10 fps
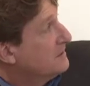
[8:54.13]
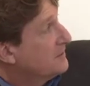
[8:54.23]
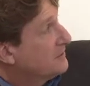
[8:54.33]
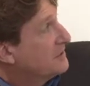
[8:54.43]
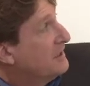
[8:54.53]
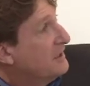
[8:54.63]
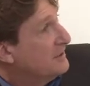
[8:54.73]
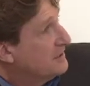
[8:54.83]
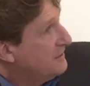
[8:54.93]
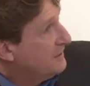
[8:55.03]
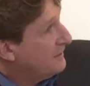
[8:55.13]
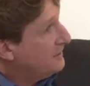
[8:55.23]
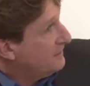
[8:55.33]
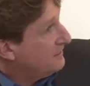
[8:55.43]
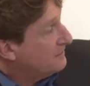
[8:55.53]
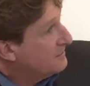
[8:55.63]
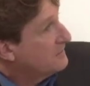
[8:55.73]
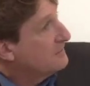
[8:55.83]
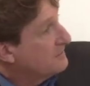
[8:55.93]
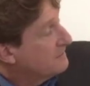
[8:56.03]
succeeded in
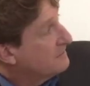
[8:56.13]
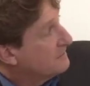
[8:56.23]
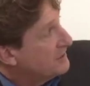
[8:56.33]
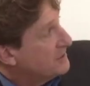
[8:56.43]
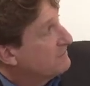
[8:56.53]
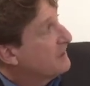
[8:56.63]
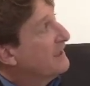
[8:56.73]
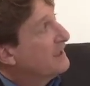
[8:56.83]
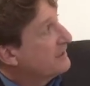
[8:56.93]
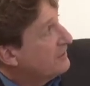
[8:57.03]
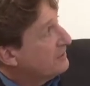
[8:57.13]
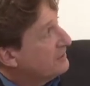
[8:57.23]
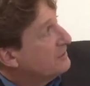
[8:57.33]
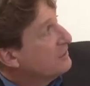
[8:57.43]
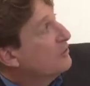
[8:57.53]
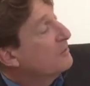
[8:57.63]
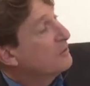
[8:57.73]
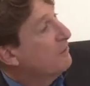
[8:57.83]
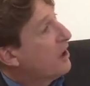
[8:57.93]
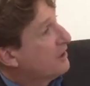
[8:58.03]
displaying the
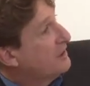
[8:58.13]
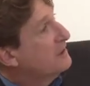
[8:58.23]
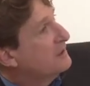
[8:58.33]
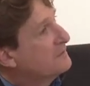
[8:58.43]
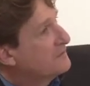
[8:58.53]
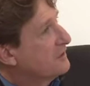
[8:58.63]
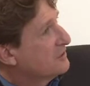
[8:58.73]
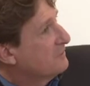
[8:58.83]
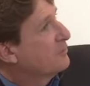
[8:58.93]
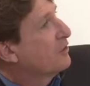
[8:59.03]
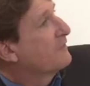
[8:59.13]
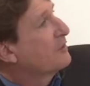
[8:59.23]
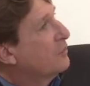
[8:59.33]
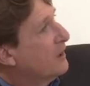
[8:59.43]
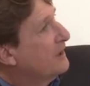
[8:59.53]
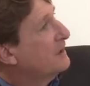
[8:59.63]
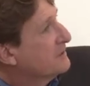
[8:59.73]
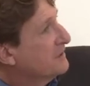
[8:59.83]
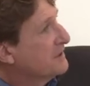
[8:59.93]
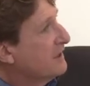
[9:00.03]
human body in such a perfect way
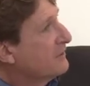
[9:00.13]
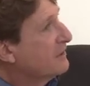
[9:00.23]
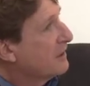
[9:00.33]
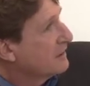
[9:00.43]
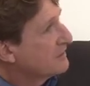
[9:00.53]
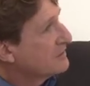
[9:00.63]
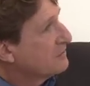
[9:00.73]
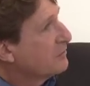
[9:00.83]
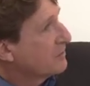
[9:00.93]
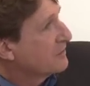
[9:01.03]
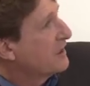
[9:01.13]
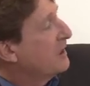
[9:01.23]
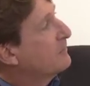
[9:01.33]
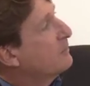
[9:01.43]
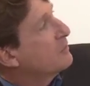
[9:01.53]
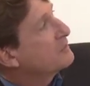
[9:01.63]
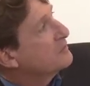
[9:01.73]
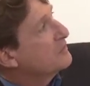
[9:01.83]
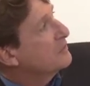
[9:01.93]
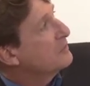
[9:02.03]
as Italian artists were capable
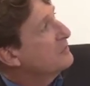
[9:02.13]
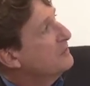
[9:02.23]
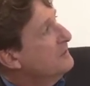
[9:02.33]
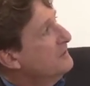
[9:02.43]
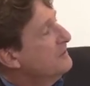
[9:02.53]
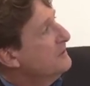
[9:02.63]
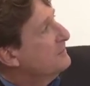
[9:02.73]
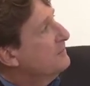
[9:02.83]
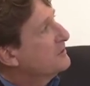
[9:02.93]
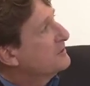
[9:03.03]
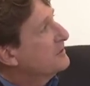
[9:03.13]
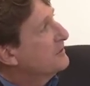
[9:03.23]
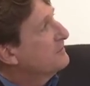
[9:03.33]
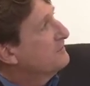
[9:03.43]
to do. But